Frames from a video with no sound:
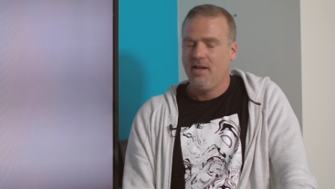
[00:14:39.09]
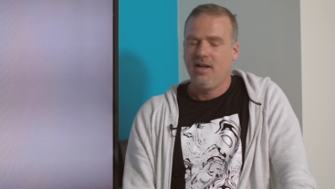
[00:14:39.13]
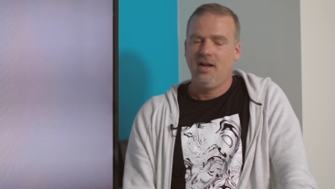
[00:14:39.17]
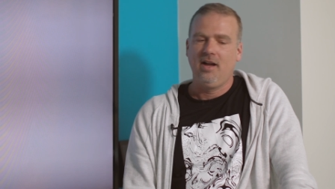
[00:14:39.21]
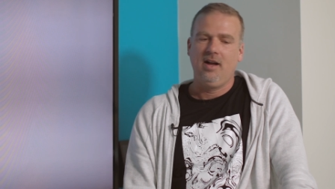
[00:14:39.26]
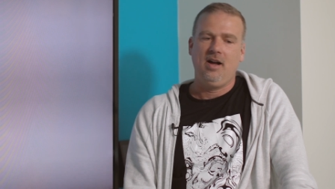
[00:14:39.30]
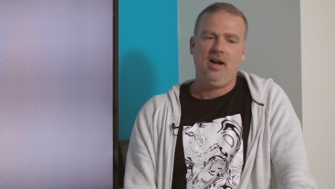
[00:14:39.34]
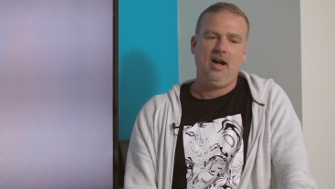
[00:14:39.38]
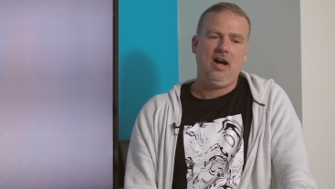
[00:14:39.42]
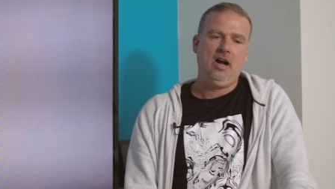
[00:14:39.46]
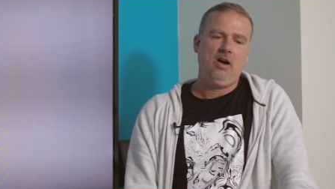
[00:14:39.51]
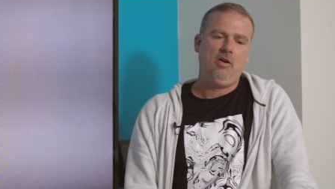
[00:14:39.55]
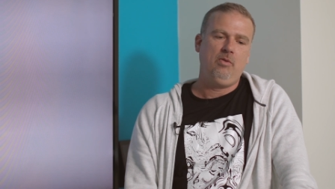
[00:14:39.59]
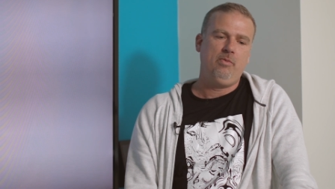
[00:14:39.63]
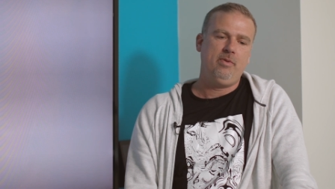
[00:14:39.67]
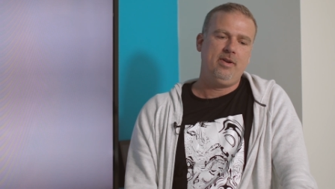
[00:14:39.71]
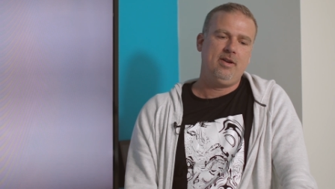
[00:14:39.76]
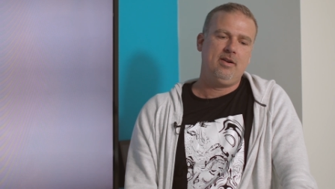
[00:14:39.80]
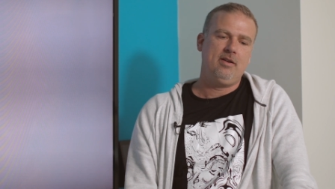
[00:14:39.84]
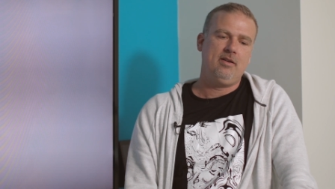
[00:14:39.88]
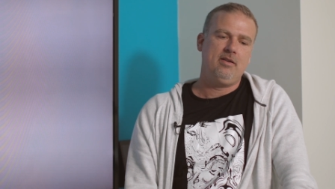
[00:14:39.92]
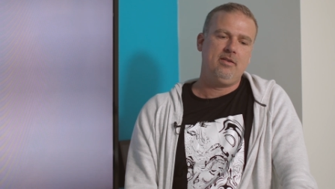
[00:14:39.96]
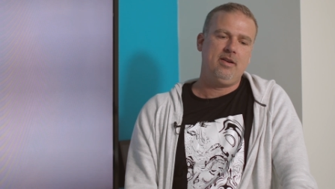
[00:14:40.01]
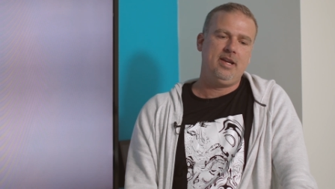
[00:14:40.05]
uh, how
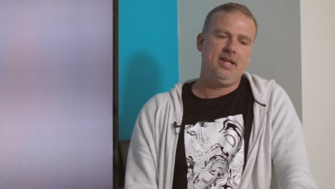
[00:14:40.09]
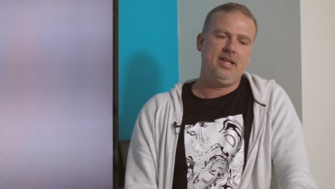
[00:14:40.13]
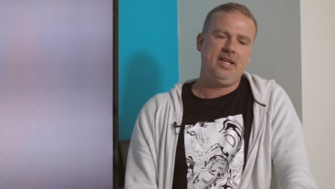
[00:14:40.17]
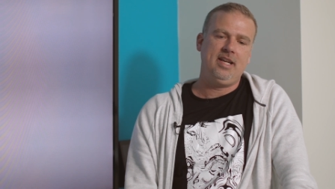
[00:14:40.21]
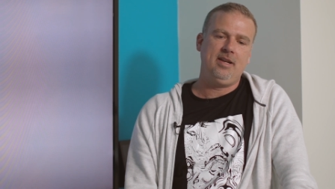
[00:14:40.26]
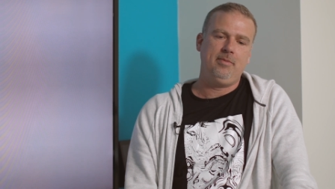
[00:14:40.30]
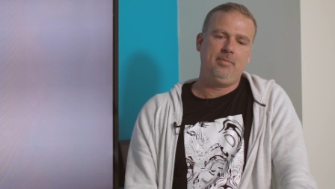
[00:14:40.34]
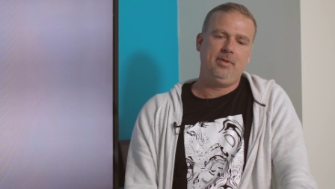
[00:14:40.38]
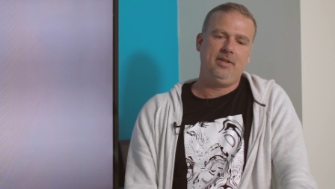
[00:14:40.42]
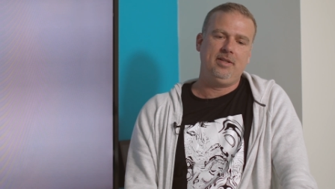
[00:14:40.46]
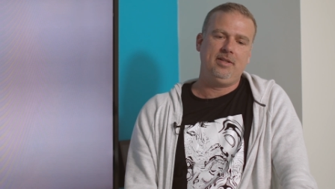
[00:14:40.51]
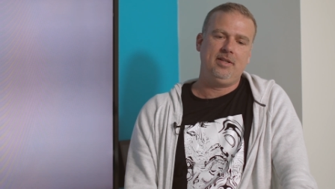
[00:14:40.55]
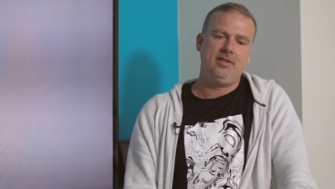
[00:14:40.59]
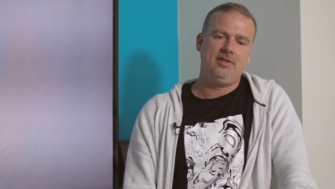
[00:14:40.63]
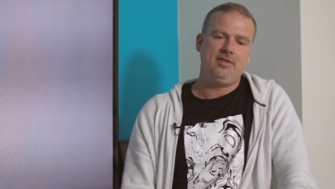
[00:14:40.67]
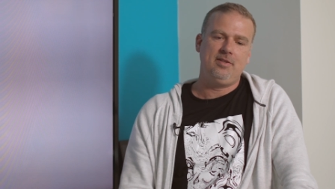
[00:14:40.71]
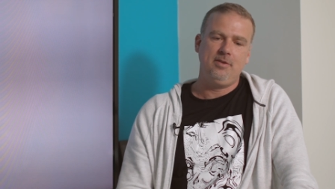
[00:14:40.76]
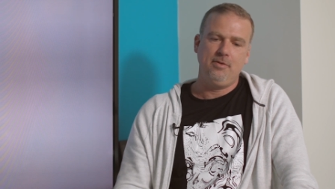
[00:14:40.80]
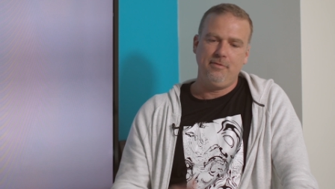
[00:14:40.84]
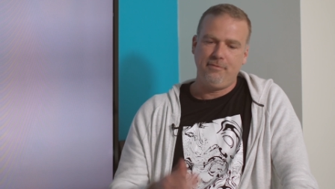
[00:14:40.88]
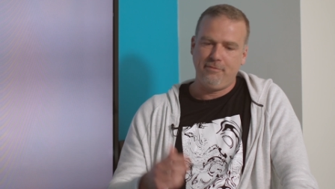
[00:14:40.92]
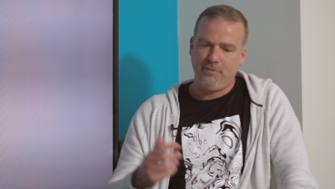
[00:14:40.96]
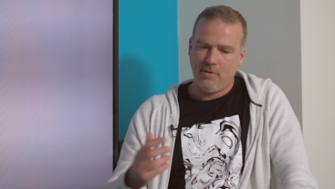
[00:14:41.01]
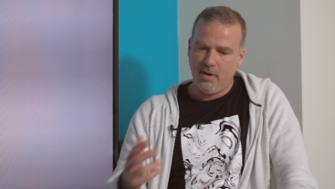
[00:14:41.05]
we're enabling this
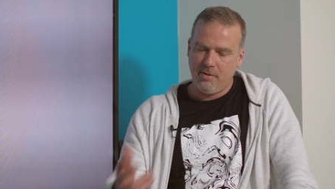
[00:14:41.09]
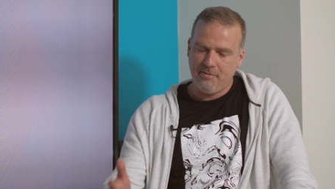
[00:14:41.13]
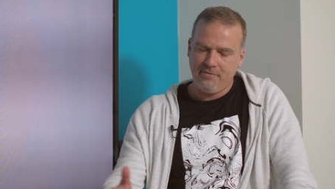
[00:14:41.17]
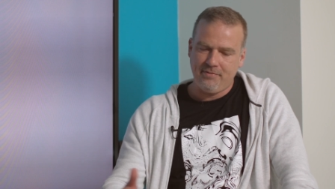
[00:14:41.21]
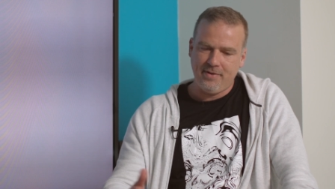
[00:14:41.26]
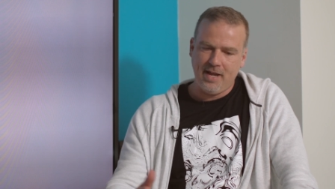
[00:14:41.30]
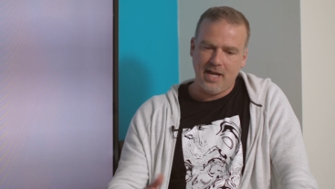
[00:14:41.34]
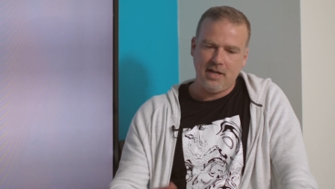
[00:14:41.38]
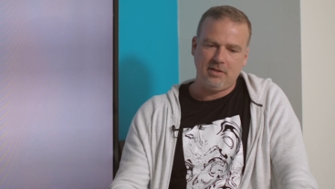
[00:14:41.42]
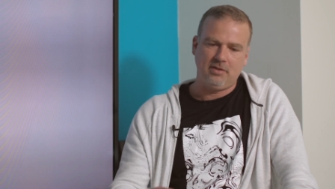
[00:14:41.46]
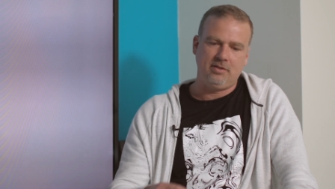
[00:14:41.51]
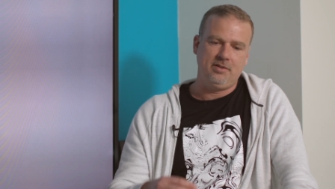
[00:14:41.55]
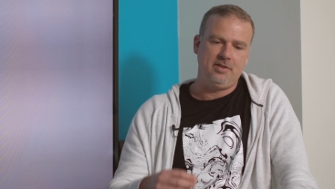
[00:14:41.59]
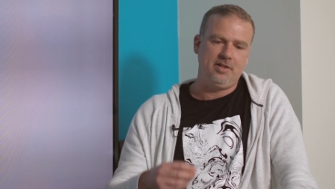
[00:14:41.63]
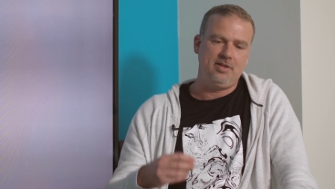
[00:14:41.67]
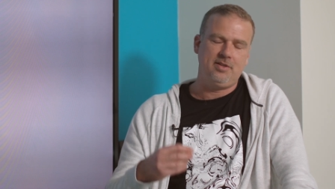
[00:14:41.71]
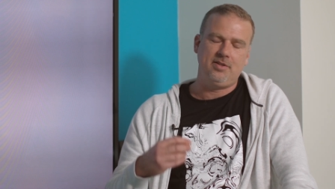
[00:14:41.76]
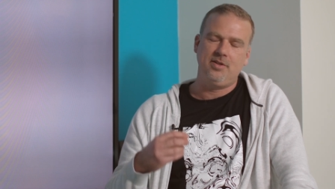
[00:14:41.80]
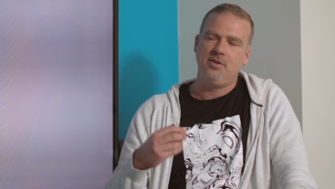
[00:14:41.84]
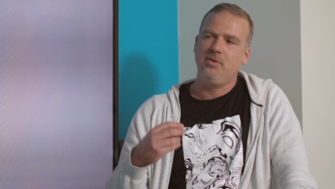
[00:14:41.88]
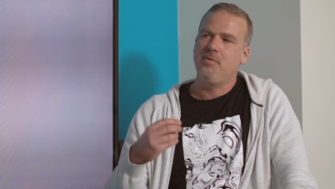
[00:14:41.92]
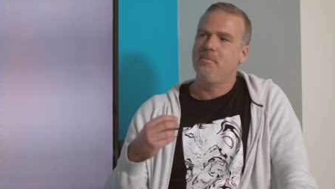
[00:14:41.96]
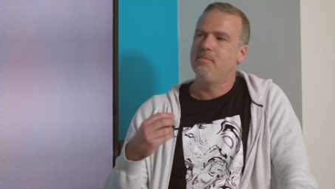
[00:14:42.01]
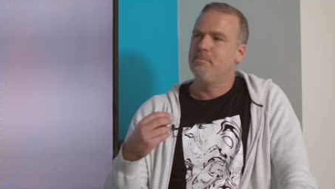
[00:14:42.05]
new form factor,
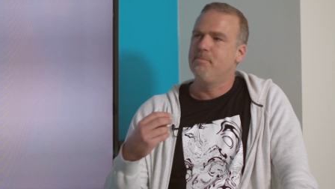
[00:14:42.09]
this new